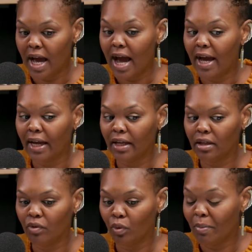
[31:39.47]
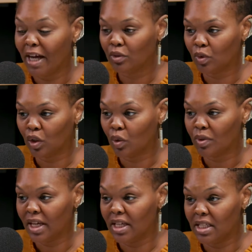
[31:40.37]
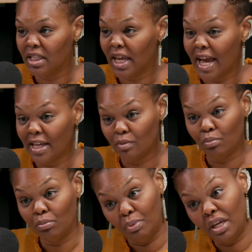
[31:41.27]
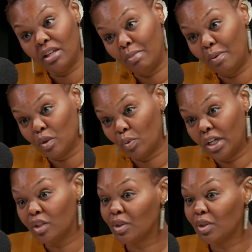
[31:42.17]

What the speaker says: my student loan debt isn't as big as maybe someone else.